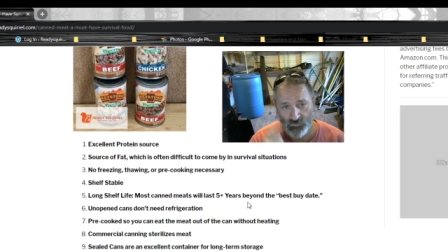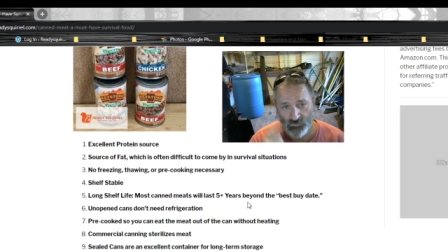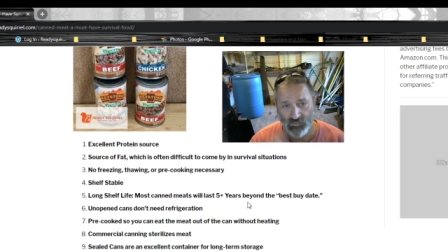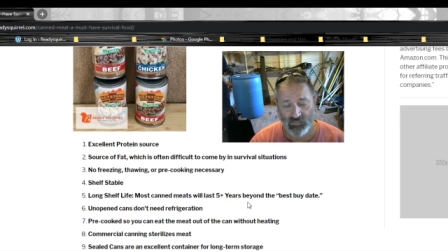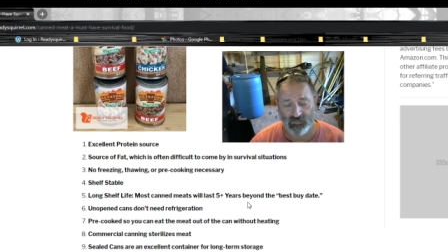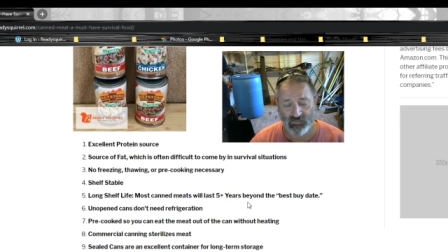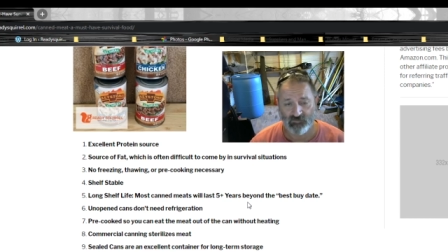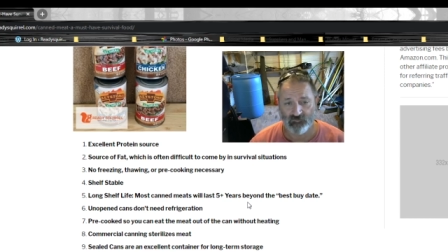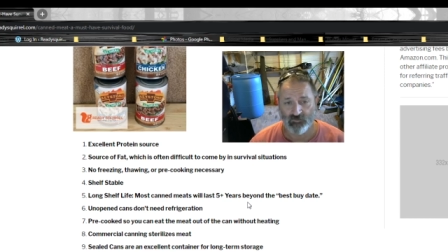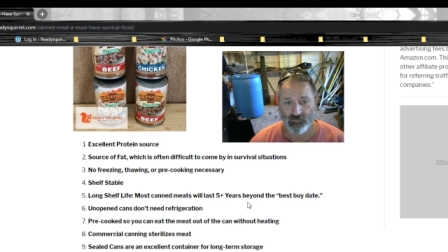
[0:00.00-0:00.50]

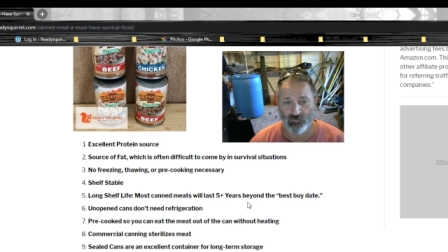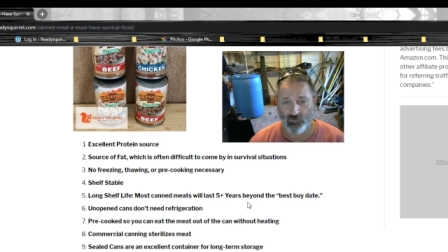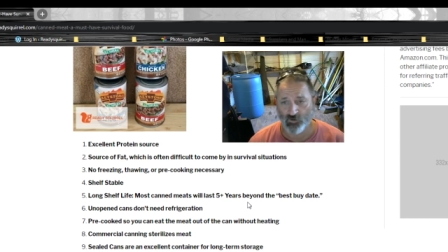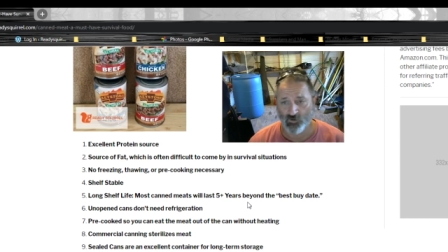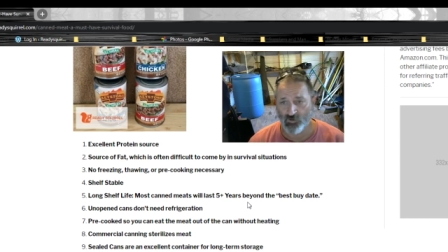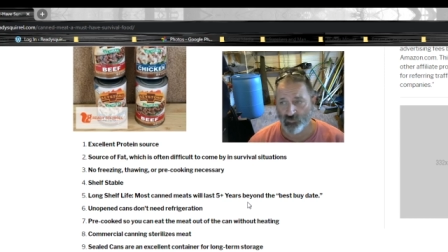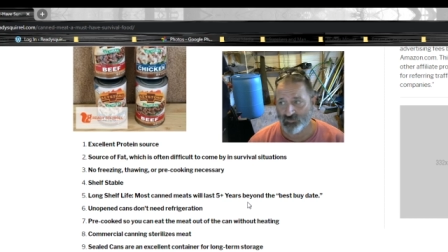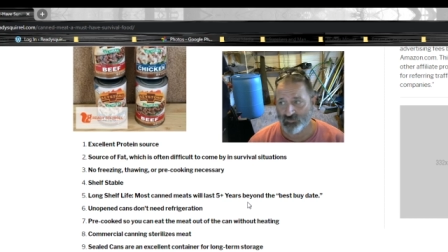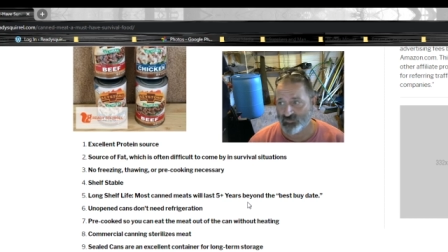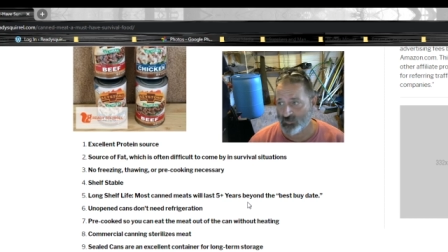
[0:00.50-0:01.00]
But
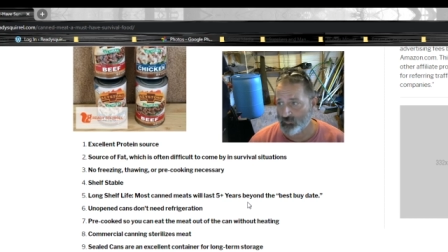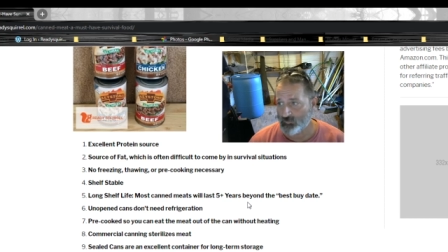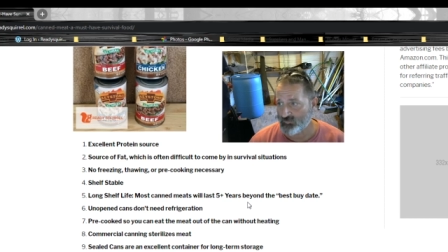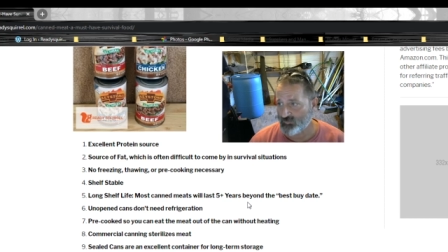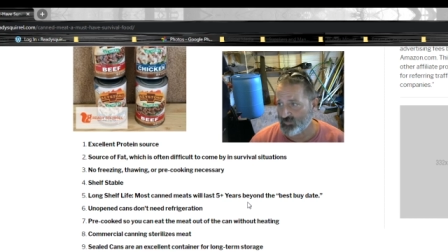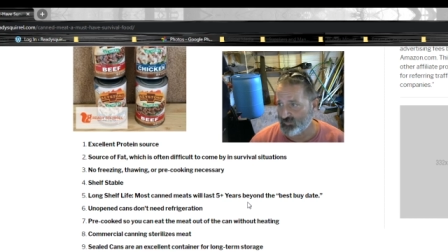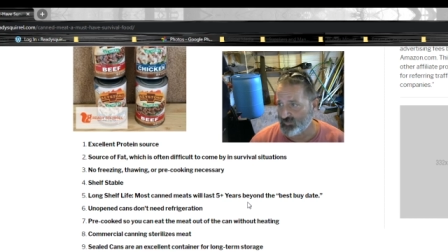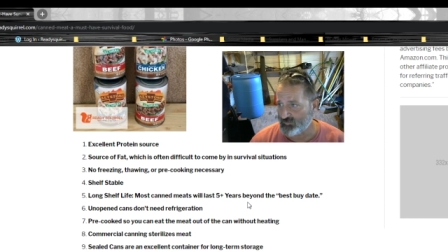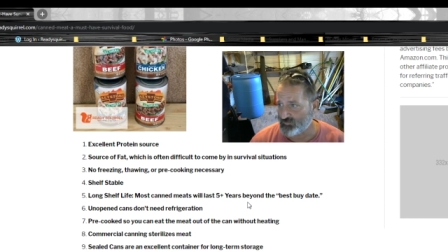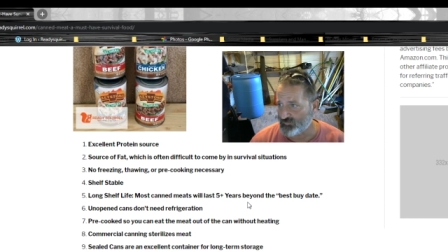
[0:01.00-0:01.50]
there are some
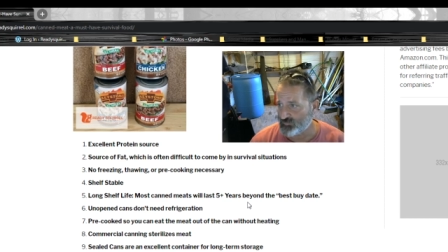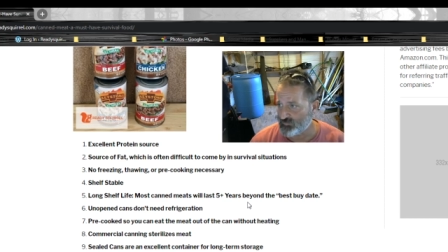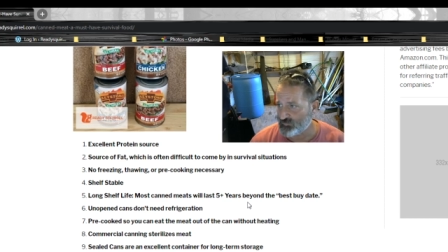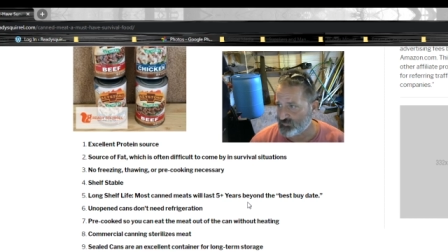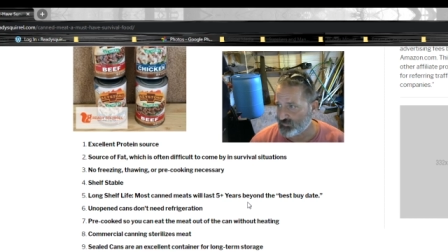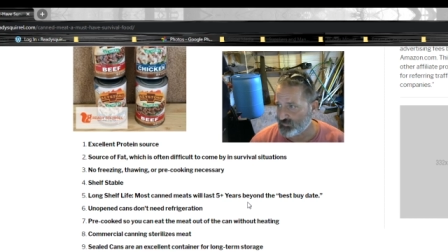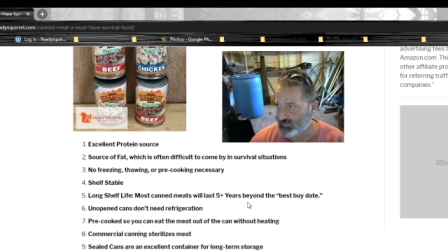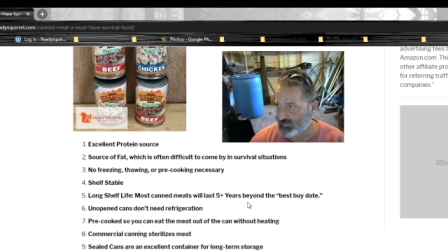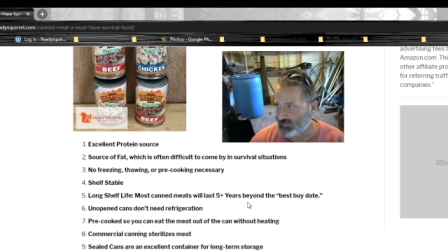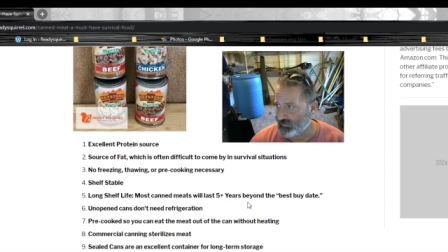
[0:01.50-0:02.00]
of
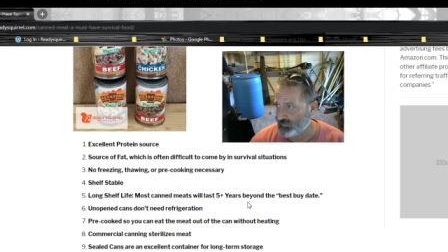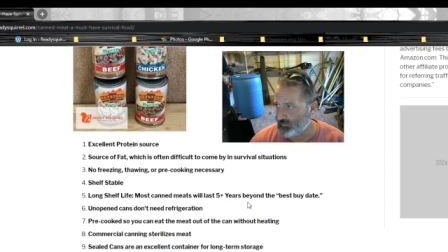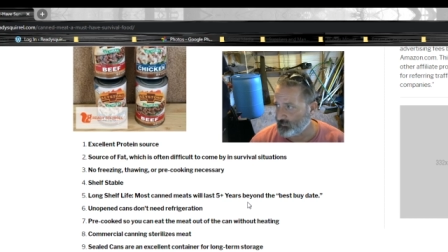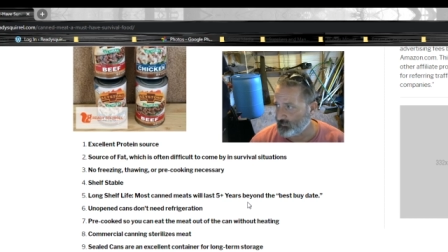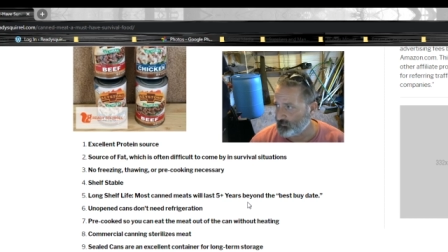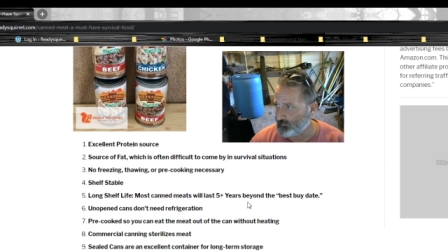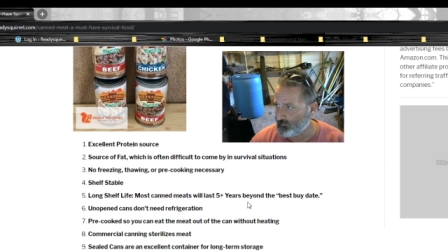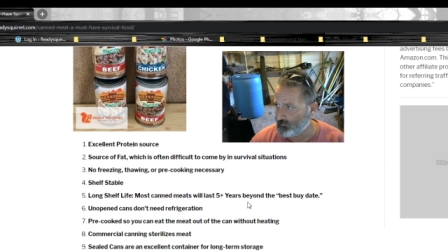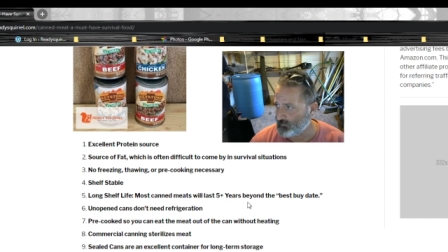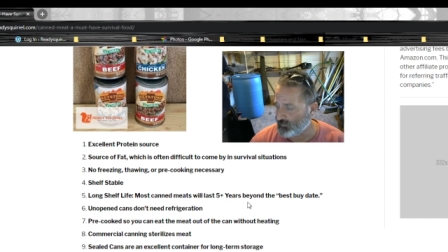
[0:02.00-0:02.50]
these, uh,